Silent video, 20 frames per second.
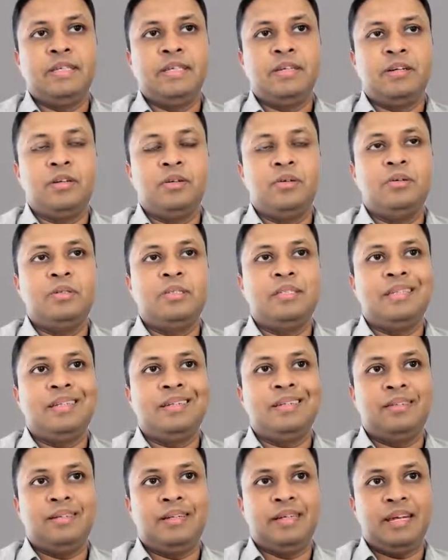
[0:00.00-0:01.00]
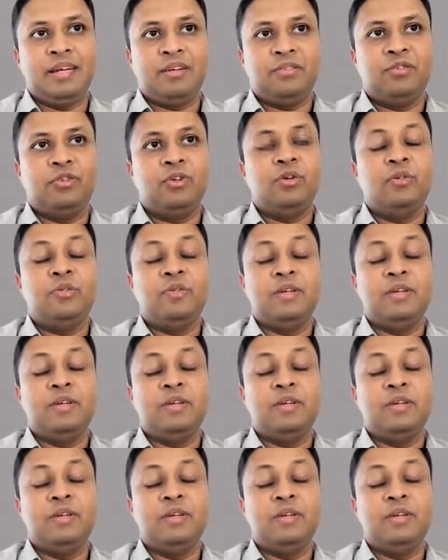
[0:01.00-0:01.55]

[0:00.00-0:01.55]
includes 3 and 4,